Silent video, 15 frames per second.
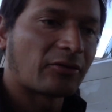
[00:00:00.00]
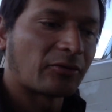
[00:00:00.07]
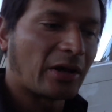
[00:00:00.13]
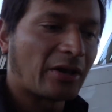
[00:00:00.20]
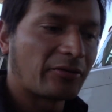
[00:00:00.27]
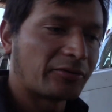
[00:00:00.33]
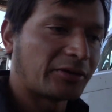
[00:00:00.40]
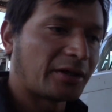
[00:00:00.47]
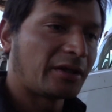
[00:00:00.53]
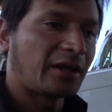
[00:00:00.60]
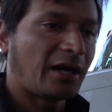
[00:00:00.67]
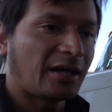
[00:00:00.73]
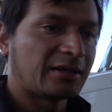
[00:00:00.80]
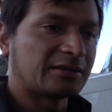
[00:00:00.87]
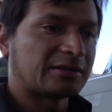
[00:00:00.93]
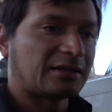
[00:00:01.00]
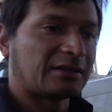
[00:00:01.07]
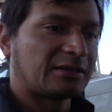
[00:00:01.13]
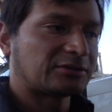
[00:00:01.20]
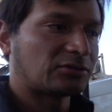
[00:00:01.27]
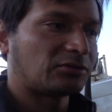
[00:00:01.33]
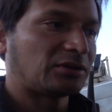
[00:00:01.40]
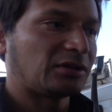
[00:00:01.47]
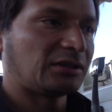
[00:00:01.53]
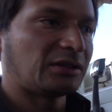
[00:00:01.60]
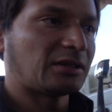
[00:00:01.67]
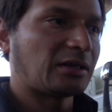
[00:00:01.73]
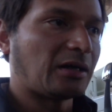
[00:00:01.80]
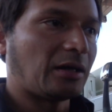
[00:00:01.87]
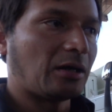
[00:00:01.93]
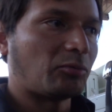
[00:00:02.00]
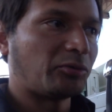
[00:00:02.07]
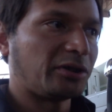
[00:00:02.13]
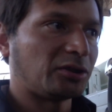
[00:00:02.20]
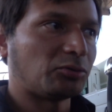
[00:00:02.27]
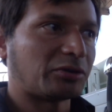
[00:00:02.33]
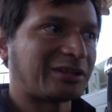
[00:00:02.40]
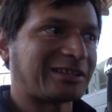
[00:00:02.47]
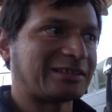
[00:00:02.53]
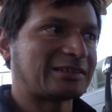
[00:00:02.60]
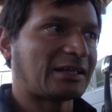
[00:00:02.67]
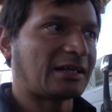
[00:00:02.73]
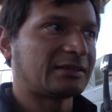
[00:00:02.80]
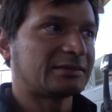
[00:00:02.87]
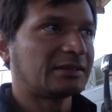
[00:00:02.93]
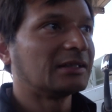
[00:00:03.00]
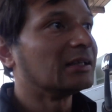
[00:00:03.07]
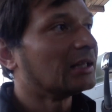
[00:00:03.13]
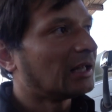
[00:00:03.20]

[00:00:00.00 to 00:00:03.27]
I don't, I don't think that is uh, something that uh, we need to criticize.